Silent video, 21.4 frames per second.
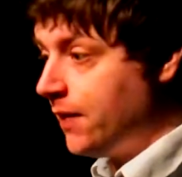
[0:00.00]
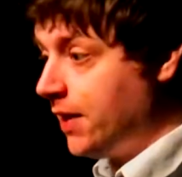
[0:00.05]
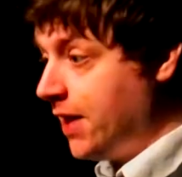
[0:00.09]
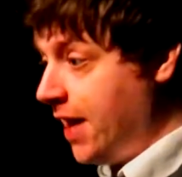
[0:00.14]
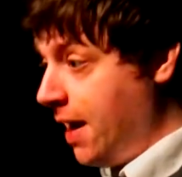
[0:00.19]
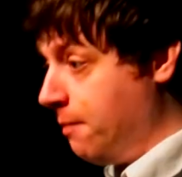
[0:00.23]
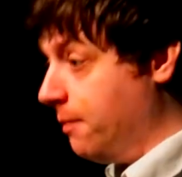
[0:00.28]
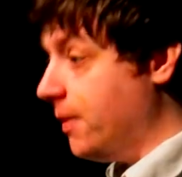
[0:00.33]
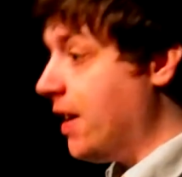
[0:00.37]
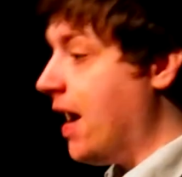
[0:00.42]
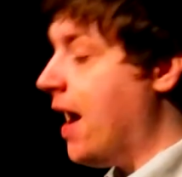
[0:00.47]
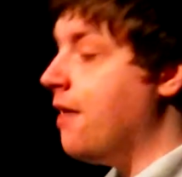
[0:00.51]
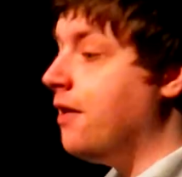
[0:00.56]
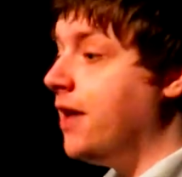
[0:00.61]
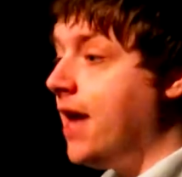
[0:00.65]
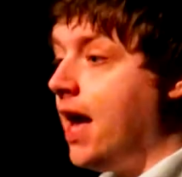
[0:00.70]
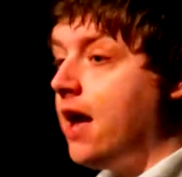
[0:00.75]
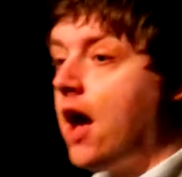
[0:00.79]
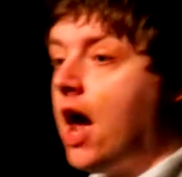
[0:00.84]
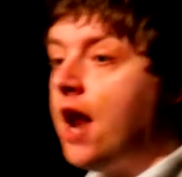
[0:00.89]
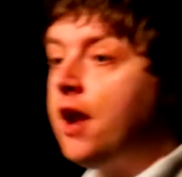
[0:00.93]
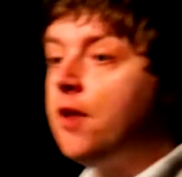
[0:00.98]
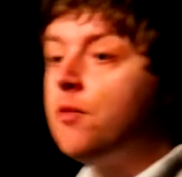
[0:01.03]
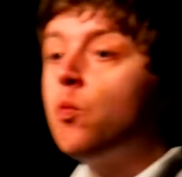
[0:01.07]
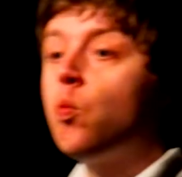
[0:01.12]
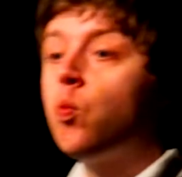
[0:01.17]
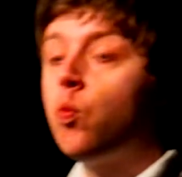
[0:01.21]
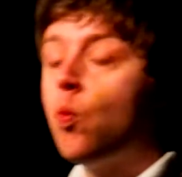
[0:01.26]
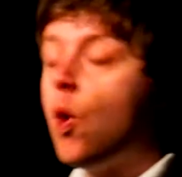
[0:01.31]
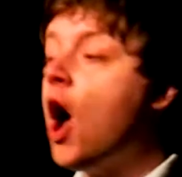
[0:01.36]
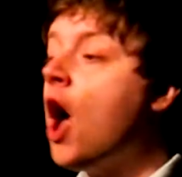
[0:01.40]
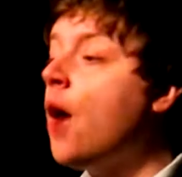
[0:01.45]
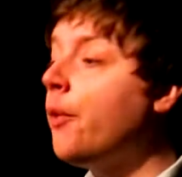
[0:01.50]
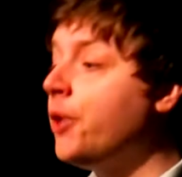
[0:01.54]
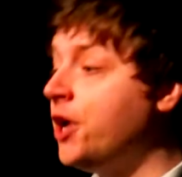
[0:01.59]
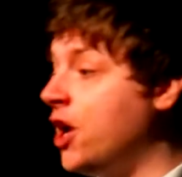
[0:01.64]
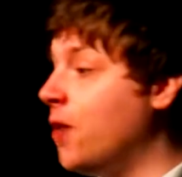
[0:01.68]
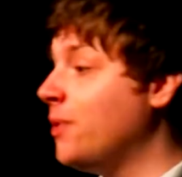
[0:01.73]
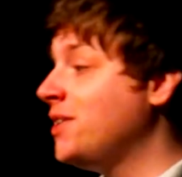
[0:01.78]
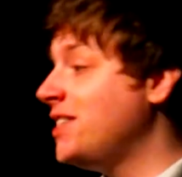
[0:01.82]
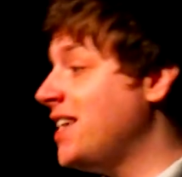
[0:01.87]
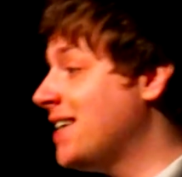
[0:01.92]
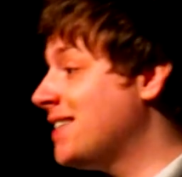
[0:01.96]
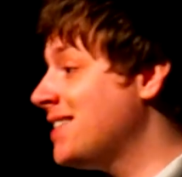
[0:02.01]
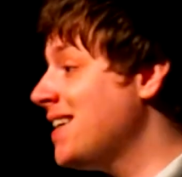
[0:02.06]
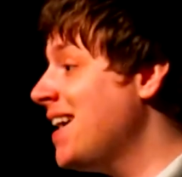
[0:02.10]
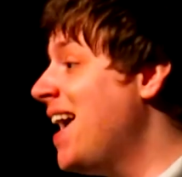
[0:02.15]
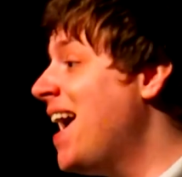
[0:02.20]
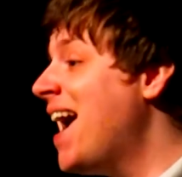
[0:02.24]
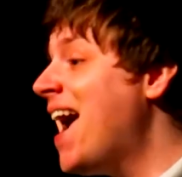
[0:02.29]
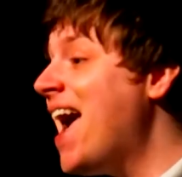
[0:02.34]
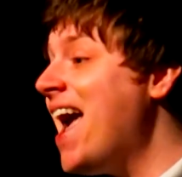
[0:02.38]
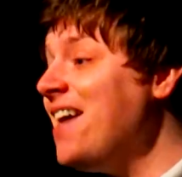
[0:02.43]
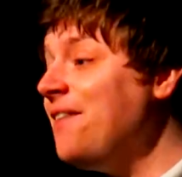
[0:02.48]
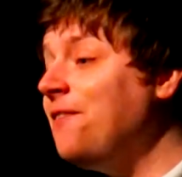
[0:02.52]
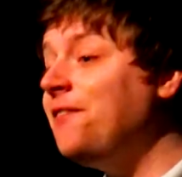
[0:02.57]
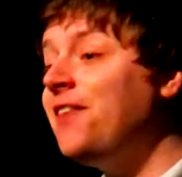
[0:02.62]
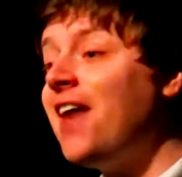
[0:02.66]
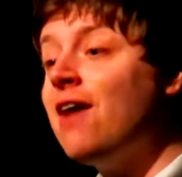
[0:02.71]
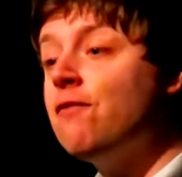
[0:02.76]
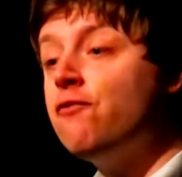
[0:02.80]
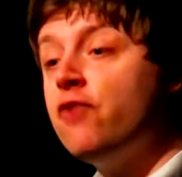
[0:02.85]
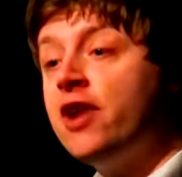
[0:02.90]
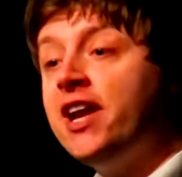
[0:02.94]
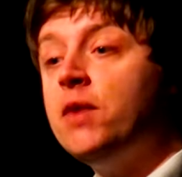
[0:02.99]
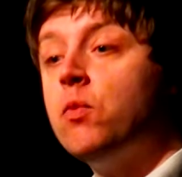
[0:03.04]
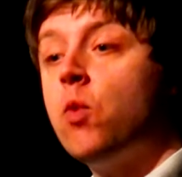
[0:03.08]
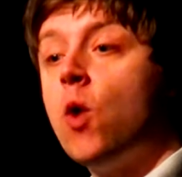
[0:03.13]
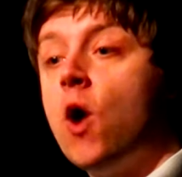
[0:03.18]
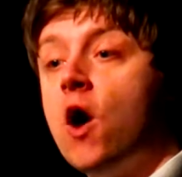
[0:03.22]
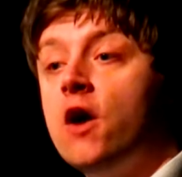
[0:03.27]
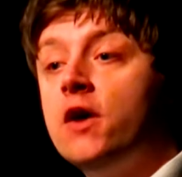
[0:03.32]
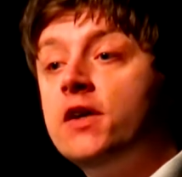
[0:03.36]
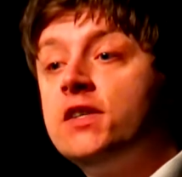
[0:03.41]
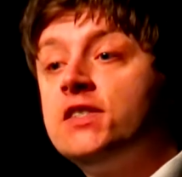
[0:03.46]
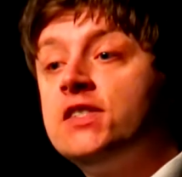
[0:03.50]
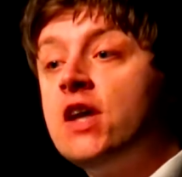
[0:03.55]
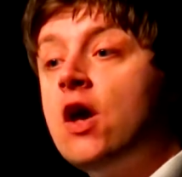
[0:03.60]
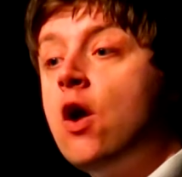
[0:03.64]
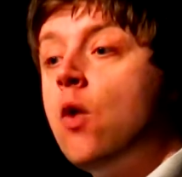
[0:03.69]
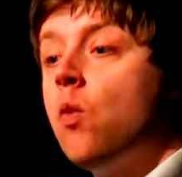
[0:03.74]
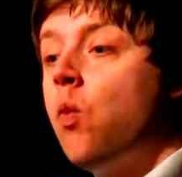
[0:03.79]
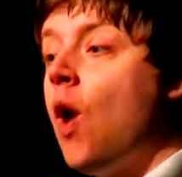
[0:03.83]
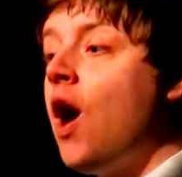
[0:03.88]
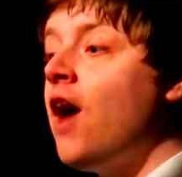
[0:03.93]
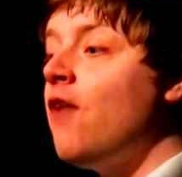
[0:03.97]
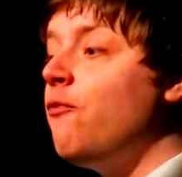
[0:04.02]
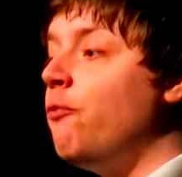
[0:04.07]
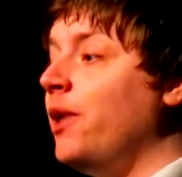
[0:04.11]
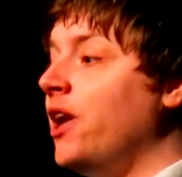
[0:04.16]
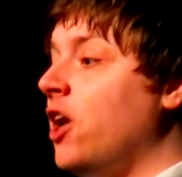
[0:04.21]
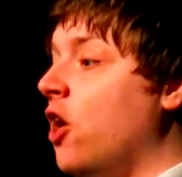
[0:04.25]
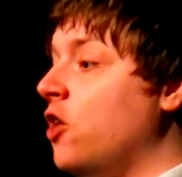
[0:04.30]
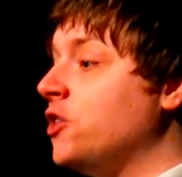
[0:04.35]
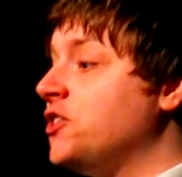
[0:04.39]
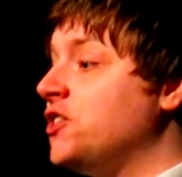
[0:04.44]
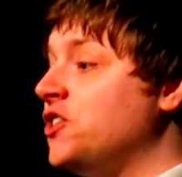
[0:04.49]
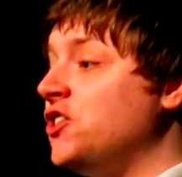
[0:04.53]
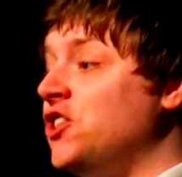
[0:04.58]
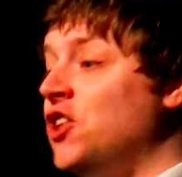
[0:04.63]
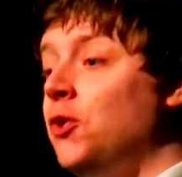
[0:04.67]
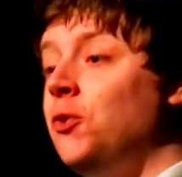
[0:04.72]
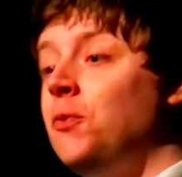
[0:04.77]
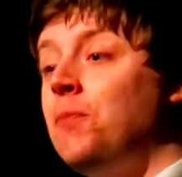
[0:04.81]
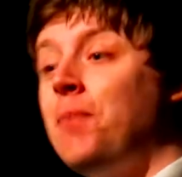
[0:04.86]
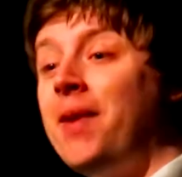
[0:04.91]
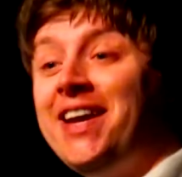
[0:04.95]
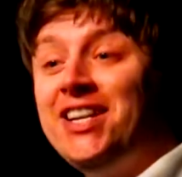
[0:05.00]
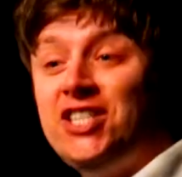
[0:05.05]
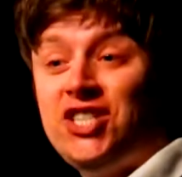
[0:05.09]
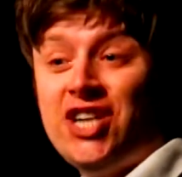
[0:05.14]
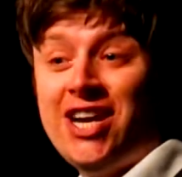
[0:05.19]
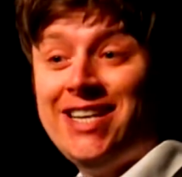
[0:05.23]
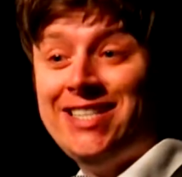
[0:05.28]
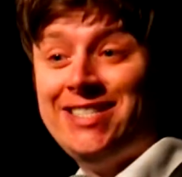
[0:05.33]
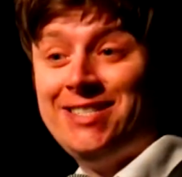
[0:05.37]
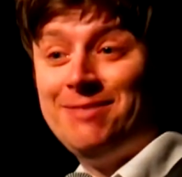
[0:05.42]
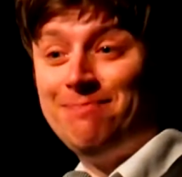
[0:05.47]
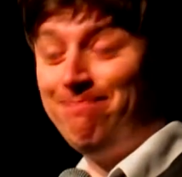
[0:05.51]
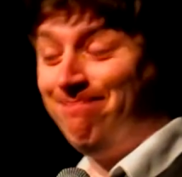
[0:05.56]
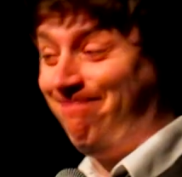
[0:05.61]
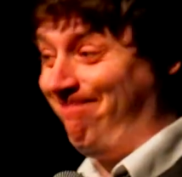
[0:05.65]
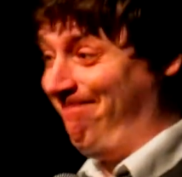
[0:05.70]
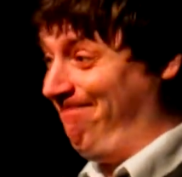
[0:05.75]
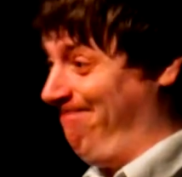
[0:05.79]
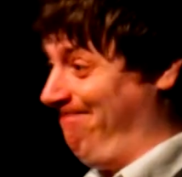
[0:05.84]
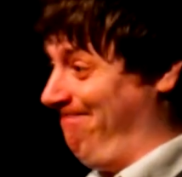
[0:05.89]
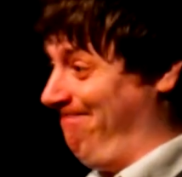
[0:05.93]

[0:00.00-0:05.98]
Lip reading: Yeah, and what I want to know is this. If that really works, why have we lost 2 Bee Gees?